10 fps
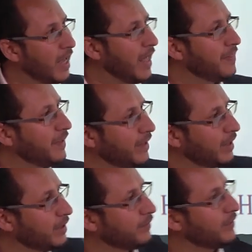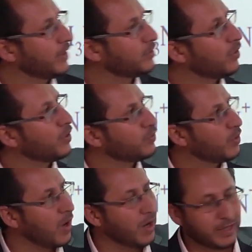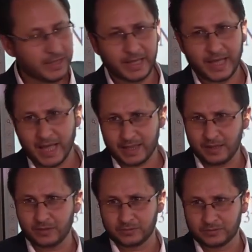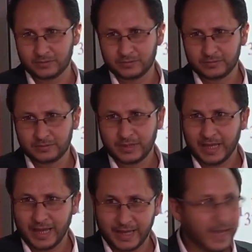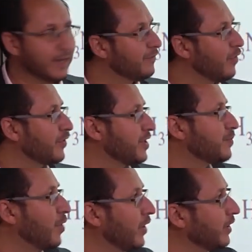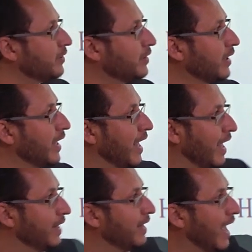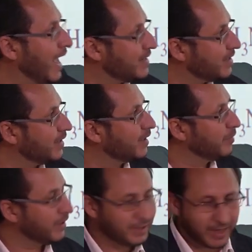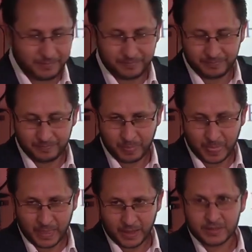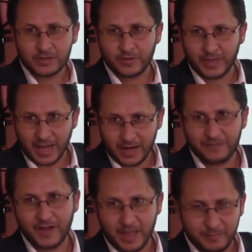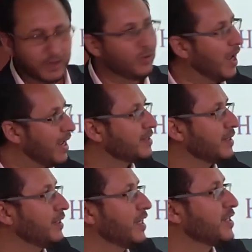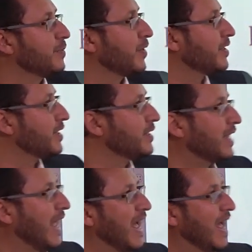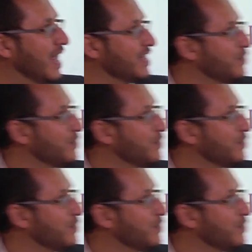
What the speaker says: and the negative electrode, we call it the cathode. Again, for this point, in the acidic medium, so the alpha amino acid is present as